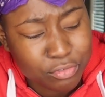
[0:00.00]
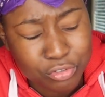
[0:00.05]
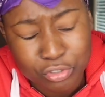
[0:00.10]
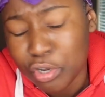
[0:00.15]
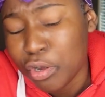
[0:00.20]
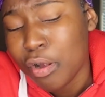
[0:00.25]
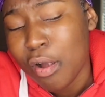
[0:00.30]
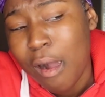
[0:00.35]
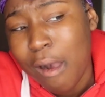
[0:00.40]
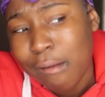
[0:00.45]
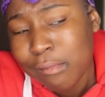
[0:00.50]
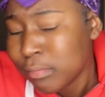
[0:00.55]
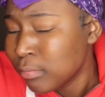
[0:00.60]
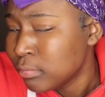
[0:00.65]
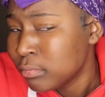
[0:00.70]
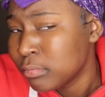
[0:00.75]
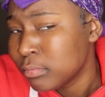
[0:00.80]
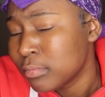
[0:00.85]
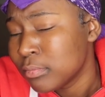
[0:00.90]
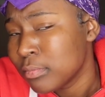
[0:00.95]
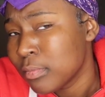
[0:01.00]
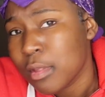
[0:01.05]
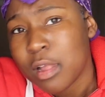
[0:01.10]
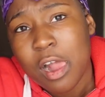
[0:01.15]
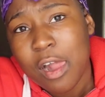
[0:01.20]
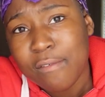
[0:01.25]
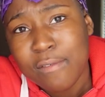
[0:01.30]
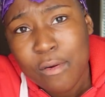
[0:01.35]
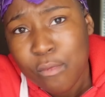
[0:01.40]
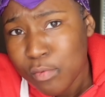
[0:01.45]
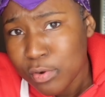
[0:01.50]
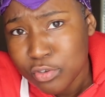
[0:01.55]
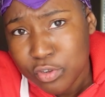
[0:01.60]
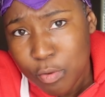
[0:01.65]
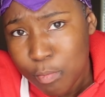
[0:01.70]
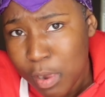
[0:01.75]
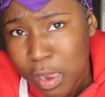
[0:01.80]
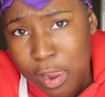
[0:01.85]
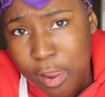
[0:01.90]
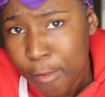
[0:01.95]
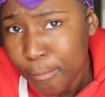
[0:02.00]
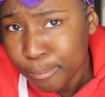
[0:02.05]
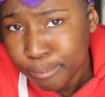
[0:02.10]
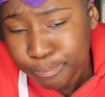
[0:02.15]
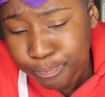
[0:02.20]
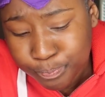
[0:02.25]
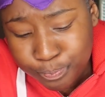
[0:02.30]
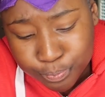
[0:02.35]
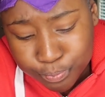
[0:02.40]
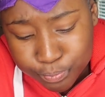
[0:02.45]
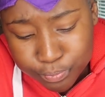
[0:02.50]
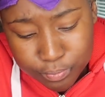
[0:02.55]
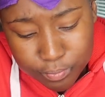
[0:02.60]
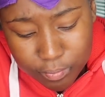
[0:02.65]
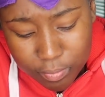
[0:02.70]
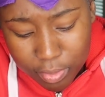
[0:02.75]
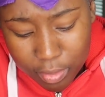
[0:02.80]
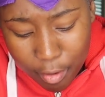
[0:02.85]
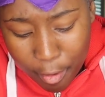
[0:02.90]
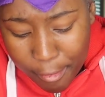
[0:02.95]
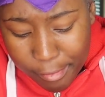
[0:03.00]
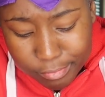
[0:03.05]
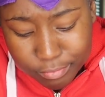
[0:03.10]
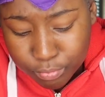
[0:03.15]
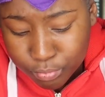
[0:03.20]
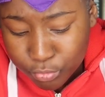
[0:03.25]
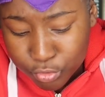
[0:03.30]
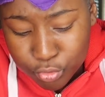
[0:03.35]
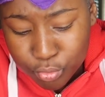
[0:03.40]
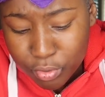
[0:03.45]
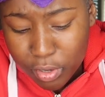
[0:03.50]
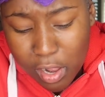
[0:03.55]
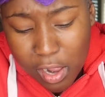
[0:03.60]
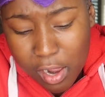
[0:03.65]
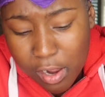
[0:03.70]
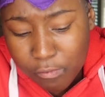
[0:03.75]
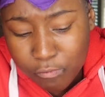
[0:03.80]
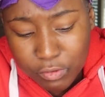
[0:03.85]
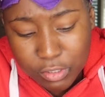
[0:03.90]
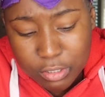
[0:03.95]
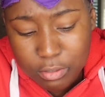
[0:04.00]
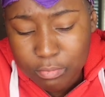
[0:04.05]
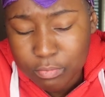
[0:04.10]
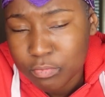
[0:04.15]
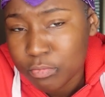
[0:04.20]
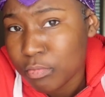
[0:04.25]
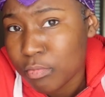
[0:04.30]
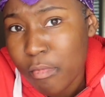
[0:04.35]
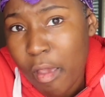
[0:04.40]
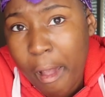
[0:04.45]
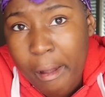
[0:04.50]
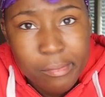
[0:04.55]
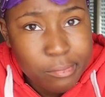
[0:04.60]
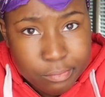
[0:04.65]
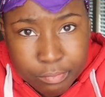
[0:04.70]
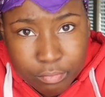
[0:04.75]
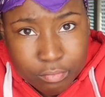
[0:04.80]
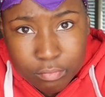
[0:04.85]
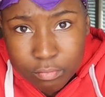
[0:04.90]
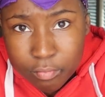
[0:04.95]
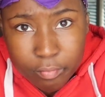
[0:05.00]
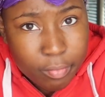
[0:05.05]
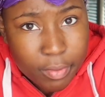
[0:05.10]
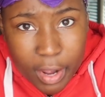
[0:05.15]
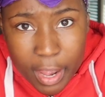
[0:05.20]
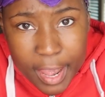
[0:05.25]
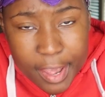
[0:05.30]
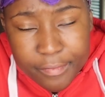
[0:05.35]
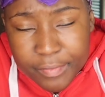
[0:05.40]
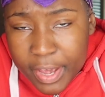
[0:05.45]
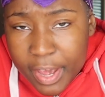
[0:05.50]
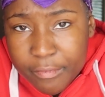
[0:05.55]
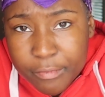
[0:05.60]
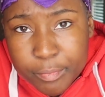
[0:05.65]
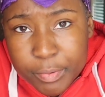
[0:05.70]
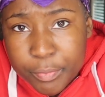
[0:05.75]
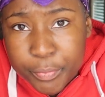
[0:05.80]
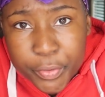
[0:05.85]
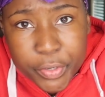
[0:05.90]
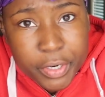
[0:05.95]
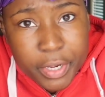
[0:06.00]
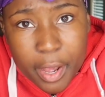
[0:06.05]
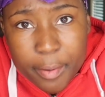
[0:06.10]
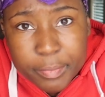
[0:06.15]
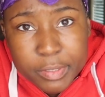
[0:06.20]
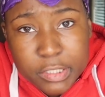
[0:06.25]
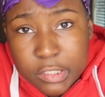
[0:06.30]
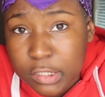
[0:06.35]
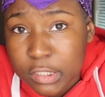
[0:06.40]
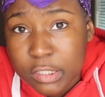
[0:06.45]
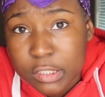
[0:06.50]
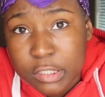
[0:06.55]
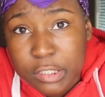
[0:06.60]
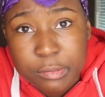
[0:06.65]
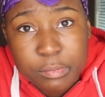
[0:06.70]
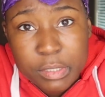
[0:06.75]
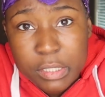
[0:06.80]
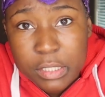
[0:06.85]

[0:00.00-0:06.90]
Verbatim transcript: Girl, if I want your man, you can have him. Even having people in the competition to